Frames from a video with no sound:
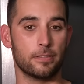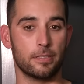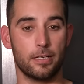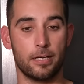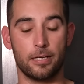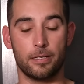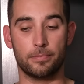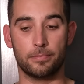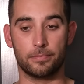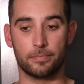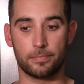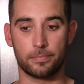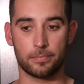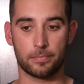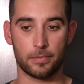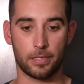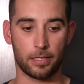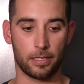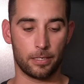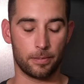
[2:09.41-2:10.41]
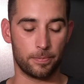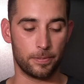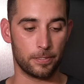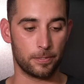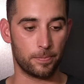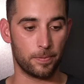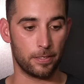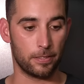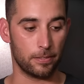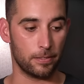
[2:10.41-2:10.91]
Um, I got to
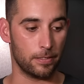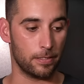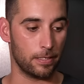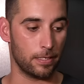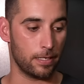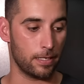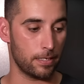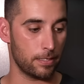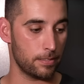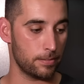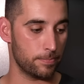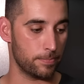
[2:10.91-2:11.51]
pitch better than that.